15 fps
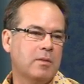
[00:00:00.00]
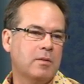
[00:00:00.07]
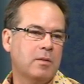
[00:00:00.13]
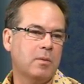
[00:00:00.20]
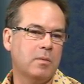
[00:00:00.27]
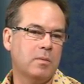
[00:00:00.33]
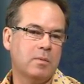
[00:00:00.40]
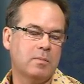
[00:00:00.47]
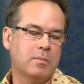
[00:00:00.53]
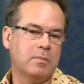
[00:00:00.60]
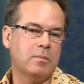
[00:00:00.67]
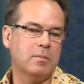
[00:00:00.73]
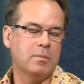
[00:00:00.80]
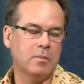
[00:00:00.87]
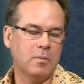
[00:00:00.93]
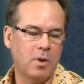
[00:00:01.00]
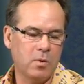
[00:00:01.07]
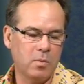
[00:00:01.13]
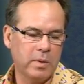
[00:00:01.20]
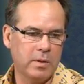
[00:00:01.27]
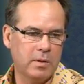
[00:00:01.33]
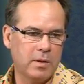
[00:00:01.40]
So
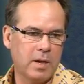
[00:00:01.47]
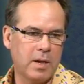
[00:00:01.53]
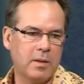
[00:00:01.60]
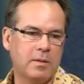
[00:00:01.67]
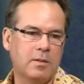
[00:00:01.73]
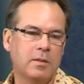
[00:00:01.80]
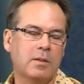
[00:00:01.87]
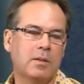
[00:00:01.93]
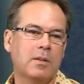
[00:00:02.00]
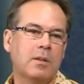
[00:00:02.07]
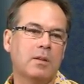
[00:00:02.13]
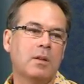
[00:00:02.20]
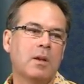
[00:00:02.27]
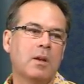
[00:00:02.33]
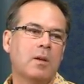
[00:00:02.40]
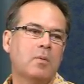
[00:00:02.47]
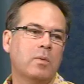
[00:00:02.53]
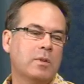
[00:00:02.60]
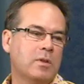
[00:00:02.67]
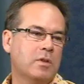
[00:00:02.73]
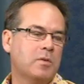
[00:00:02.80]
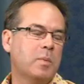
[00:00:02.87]
long-winded answer in that we
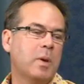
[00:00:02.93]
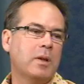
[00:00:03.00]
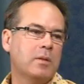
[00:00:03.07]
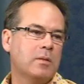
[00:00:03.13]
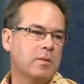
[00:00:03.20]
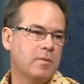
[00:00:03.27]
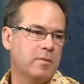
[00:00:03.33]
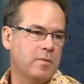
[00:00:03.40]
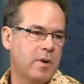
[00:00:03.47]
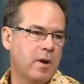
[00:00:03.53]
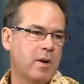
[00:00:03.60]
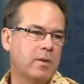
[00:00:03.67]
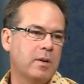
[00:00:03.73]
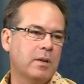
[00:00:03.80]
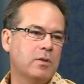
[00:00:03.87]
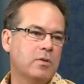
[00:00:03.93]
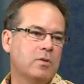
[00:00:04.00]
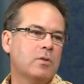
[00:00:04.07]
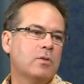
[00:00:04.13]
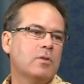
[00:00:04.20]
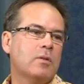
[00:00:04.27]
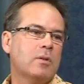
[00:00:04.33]
suspect it's a virally
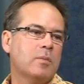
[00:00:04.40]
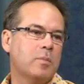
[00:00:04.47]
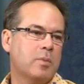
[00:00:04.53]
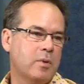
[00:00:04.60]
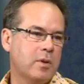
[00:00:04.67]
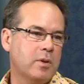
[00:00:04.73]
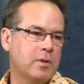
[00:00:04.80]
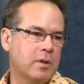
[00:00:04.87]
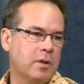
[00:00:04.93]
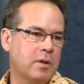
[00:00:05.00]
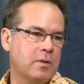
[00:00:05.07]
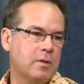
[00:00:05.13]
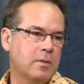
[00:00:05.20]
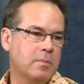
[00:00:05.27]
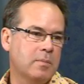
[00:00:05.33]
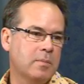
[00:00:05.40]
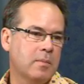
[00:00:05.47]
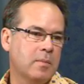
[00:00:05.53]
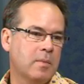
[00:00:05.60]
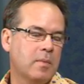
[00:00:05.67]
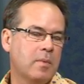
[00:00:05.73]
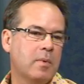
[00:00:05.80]
induced process
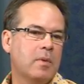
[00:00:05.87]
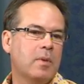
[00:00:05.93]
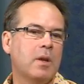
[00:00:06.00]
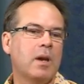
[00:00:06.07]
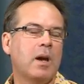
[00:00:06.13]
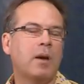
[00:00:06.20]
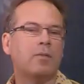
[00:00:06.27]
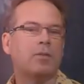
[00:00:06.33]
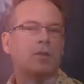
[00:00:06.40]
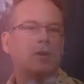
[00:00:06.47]
that after